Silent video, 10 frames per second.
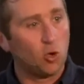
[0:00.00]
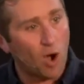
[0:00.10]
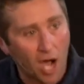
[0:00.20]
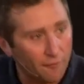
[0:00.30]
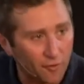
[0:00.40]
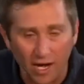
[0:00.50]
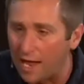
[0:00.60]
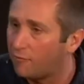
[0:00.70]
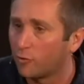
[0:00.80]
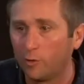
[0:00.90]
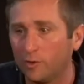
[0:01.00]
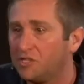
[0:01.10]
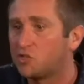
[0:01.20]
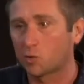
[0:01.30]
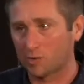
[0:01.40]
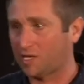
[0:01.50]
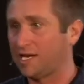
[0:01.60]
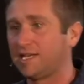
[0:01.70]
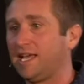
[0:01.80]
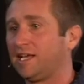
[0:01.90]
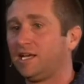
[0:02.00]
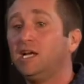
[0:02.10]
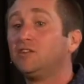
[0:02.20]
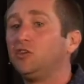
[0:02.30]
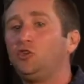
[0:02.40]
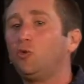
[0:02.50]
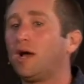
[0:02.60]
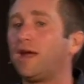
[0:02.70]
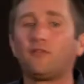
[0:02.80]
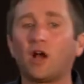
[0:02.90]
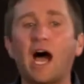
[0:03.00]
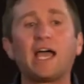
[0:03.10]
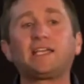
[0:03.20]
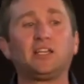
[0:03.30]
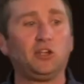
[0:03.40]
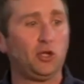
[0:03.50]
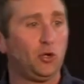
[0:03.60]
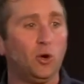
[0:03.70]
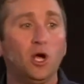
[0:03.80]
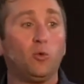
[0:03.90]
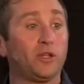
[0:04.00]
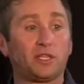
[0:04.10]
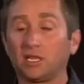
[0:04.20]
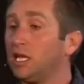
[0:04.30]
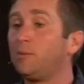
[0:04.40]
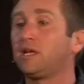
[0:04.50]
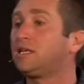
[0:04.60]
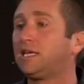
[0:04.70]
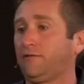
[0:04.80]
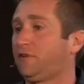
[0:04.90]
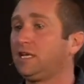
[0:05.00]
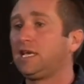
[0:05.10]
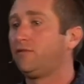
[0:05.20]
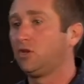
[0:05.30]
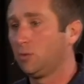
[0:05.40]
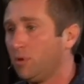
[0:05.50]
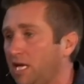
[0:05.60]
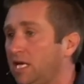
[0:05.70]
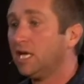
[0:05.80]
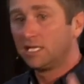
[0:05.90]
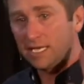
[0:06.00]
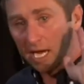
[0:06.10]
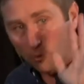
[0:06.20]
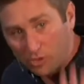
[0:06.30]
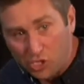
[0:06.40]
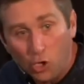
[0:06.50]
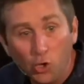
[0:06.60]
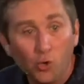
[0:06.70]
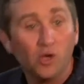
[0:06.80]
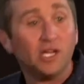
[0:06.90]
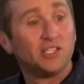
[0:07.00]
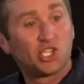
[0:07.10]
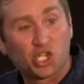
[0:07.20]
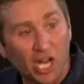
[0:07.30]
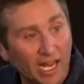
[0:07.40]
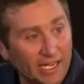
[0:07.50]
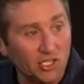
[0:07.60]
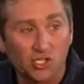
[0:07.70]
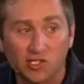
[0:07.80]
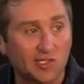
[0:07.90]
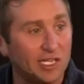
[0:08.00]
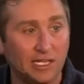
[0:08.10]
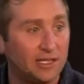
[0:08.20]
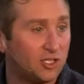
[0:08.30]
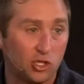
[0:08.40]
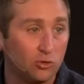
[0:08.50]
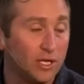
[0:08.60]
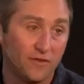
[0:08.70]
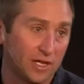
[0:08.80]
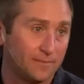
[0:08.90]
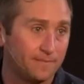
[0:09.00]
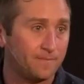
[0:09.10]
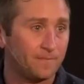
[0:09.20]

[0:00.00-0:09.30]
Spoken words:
to offer every resource I can, to do whatever I can do with the limited gifting given to me to help you change the city that you live in.